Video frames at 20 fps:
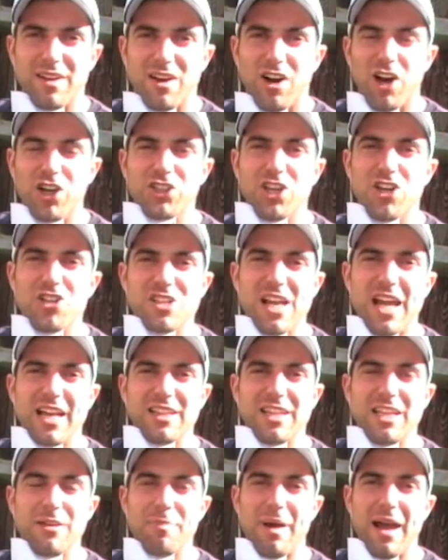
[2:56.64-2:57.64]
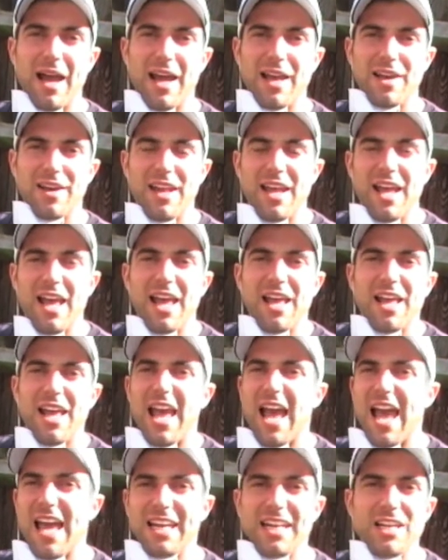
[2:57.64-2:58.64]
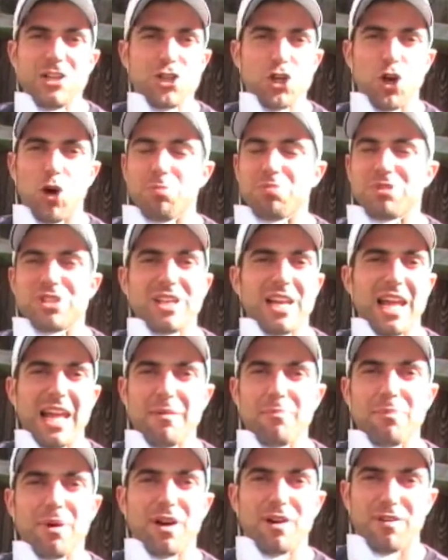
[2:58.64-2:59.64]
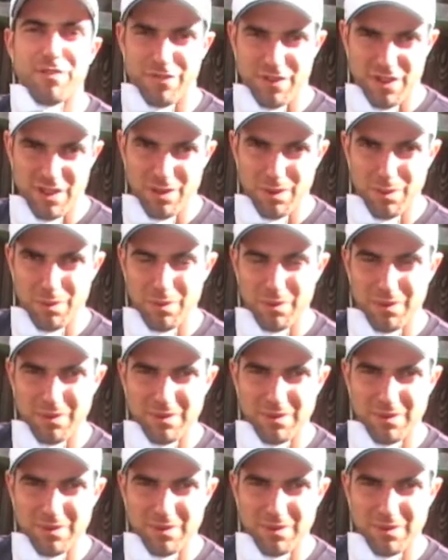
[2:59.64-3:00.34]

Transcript: I does handyman, any job to name but a few.